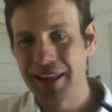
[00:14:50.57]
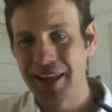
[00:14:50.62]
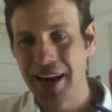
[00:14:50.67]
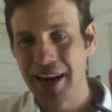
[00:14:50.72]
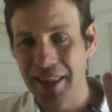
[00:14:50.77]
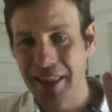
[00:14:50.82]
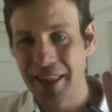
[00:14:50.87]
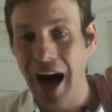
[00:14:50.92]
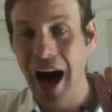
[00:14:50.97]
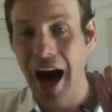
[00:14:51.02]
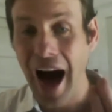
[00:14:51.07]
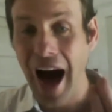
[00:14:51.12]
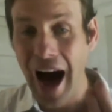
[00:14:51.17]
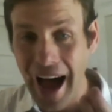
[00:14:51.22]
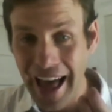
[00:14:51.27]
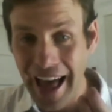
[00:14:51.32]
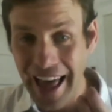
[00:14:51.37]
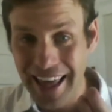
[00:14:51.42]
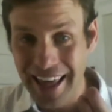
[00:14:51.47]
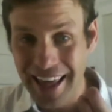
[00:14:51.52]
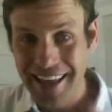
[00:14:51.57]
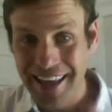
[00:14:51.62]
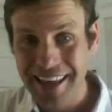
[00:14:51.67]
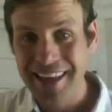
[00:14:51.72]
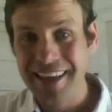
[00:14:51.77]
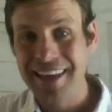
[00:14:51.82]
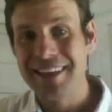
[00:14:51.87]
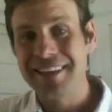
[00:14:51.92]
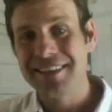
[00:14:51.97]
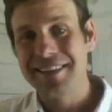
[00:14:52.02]
kind of the I
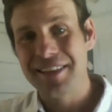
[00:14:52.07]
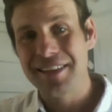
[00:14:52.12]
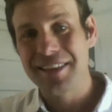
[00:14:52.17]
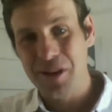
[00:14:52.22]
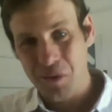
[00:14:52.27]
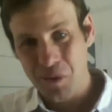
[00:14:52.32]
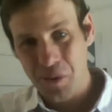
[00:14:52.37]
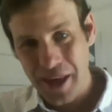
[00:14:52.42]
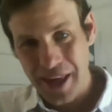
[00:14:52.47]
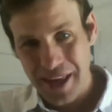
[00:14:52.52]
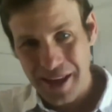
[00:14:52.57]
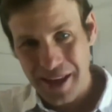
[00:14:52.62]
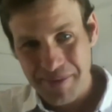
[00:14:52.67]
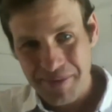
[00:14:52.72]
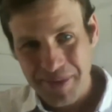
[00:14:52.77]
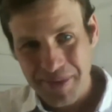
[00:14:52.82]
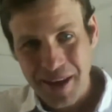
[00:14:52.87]
to the we.